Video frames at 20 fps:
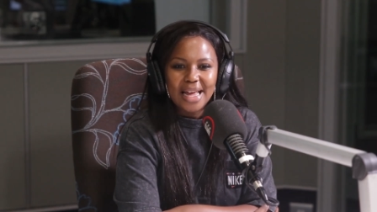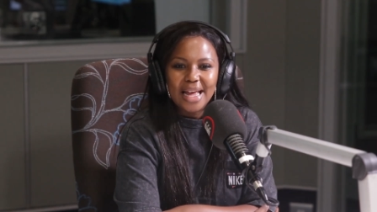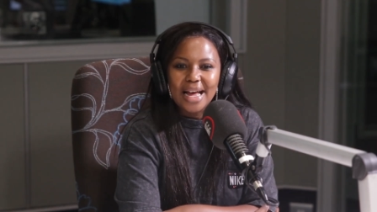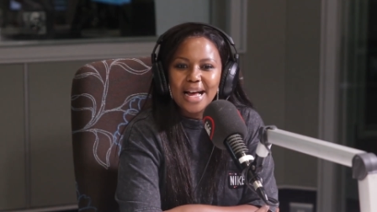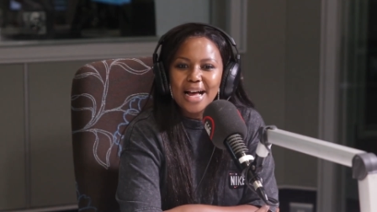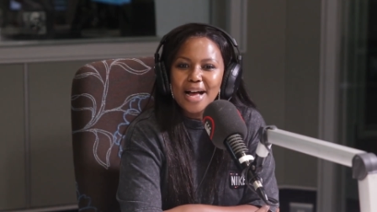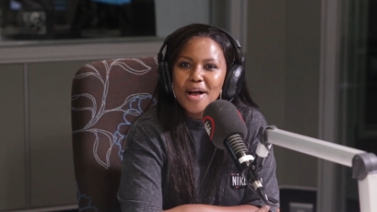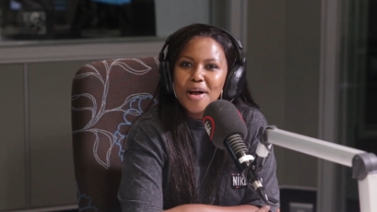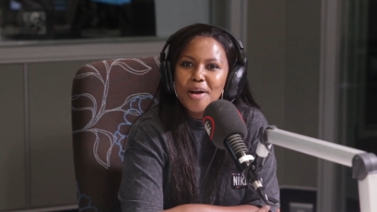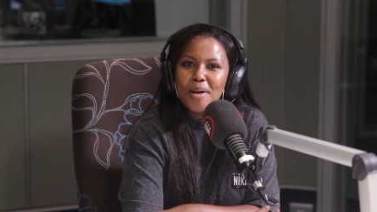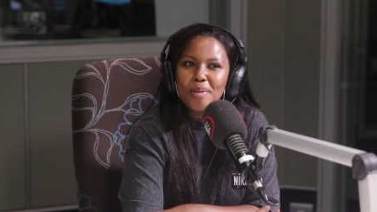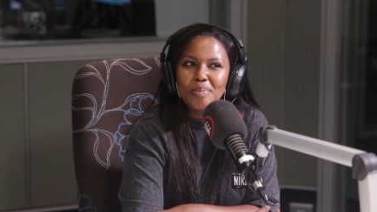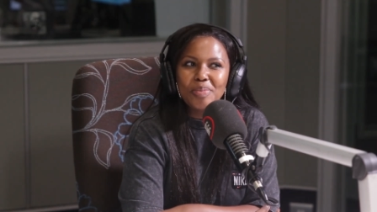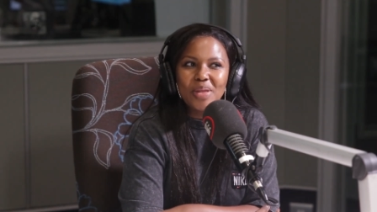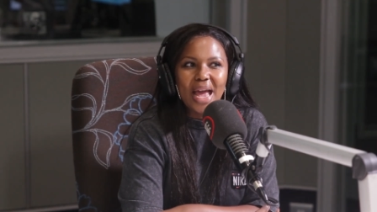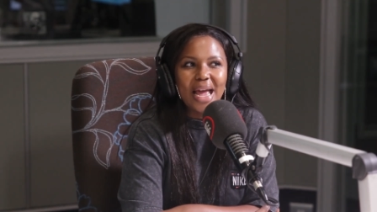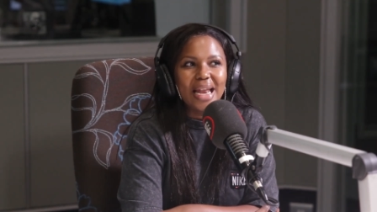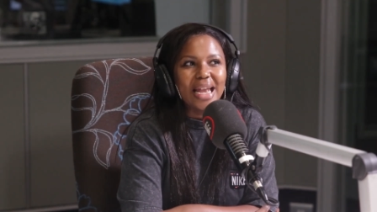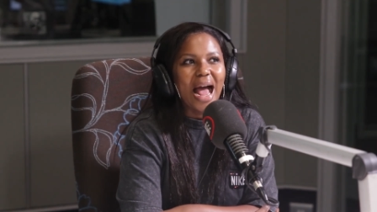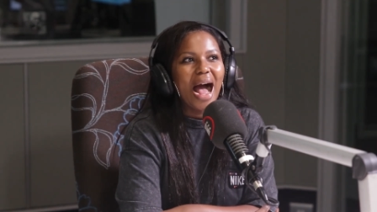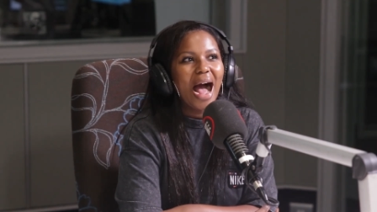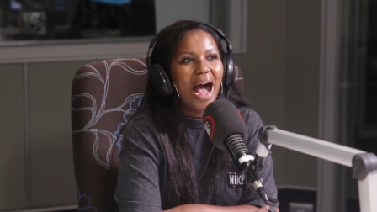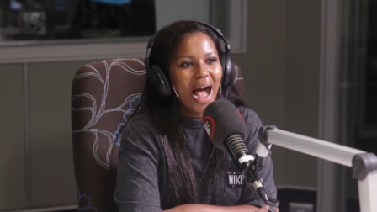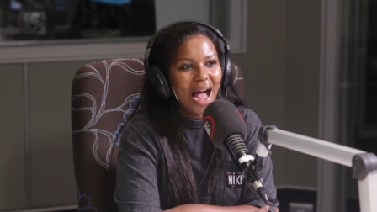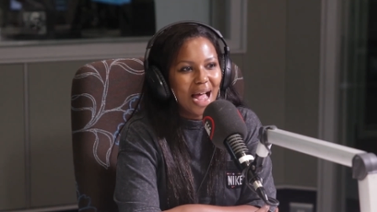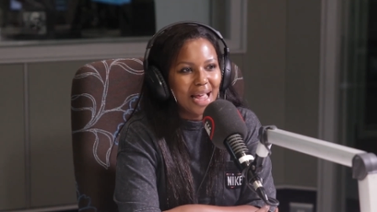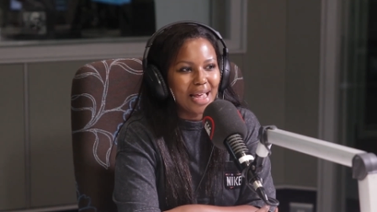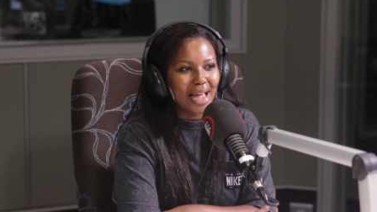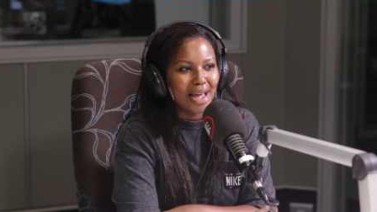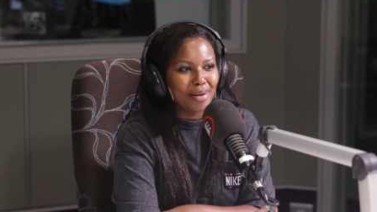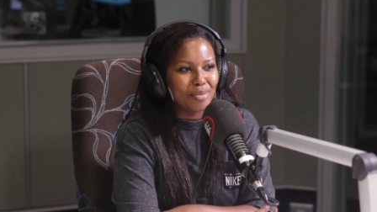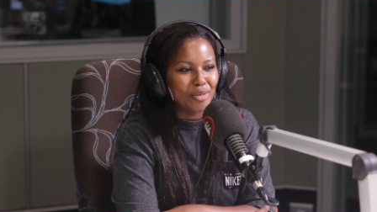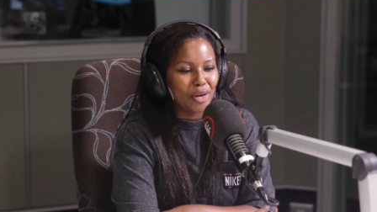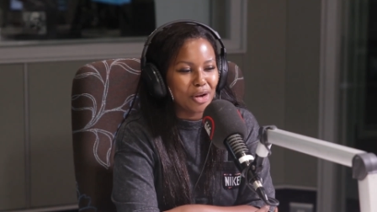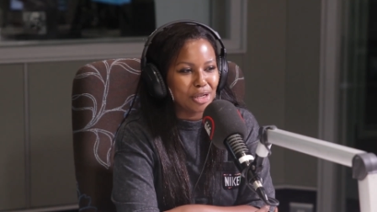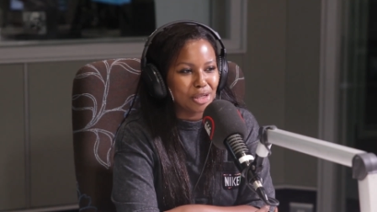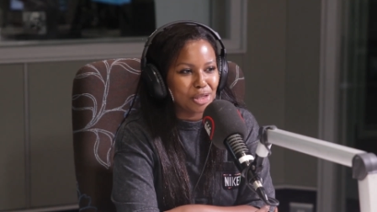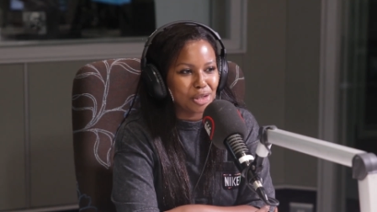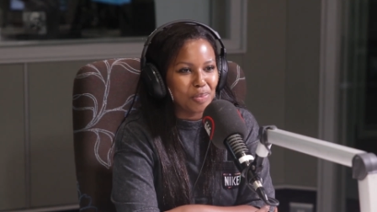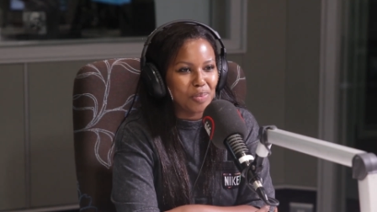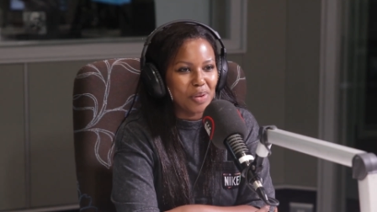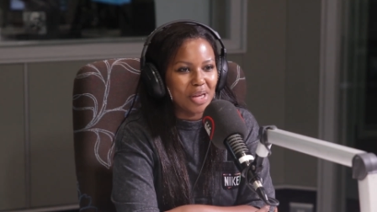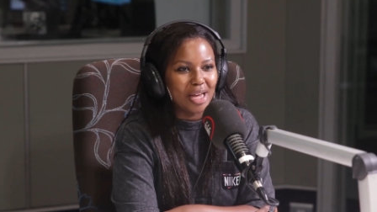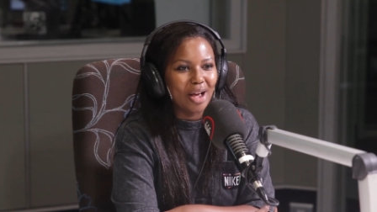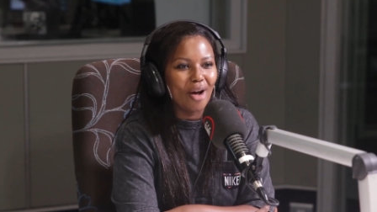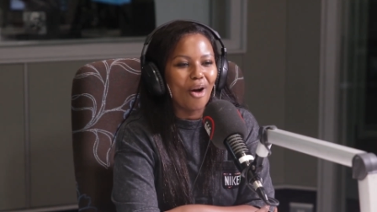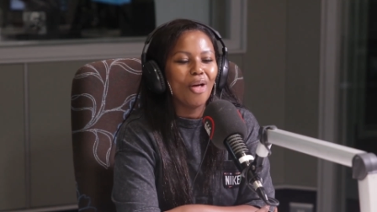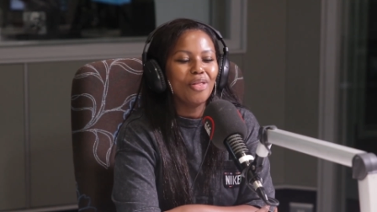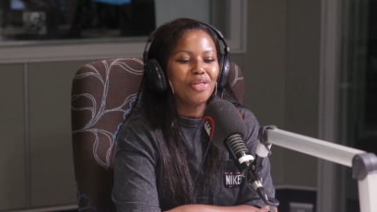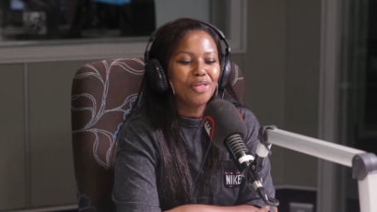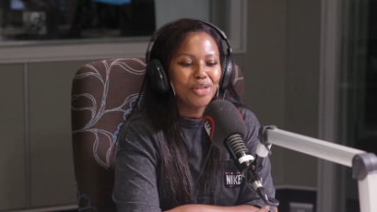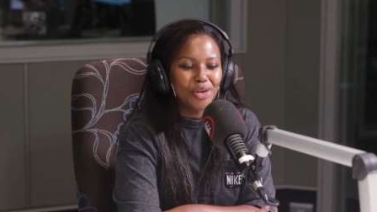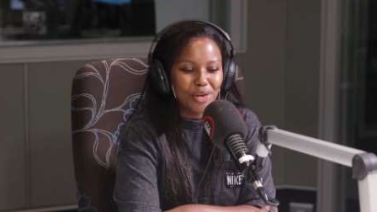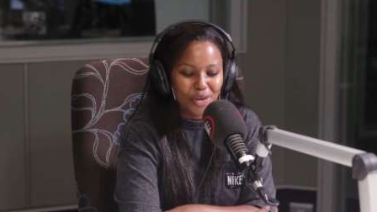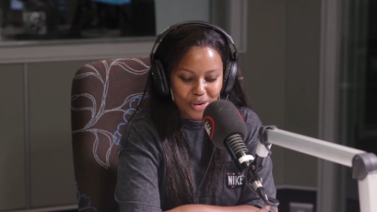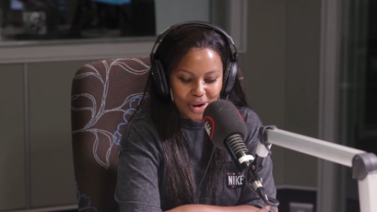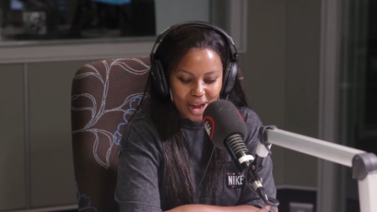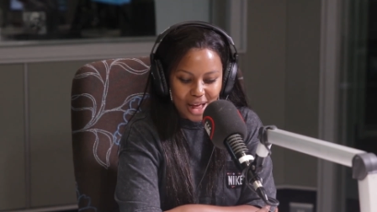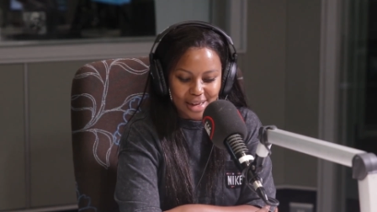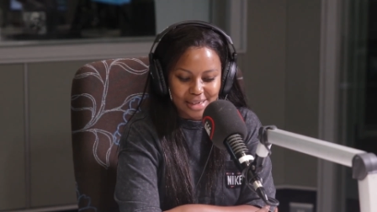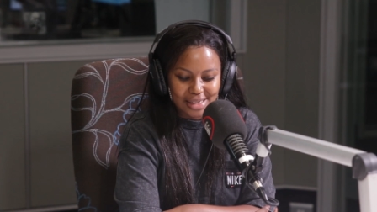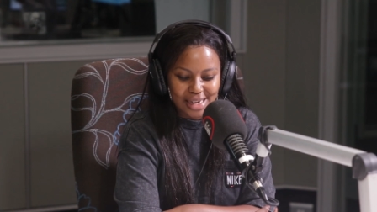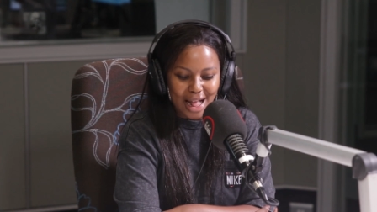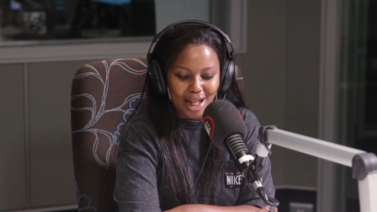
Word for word: Um, and I am going to be on the ground.